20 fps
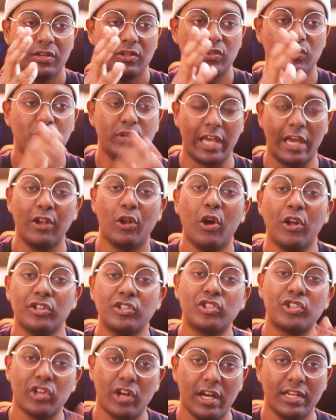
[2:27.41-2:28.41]
you cannot
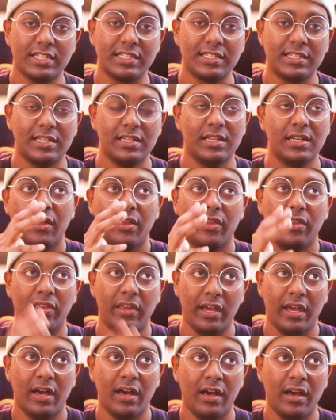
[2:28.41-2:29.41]
trust
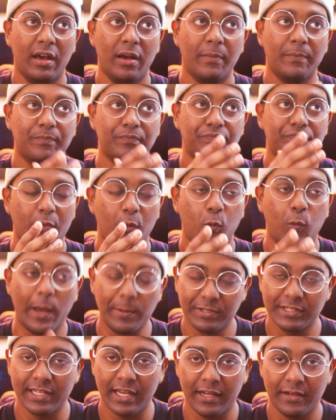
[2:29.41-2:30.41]
their
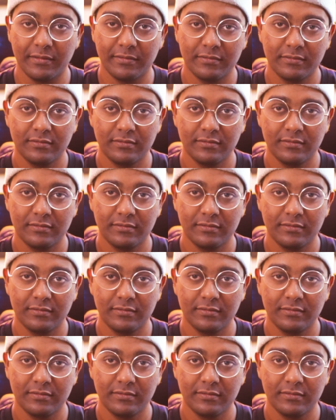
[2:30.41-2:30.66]
website,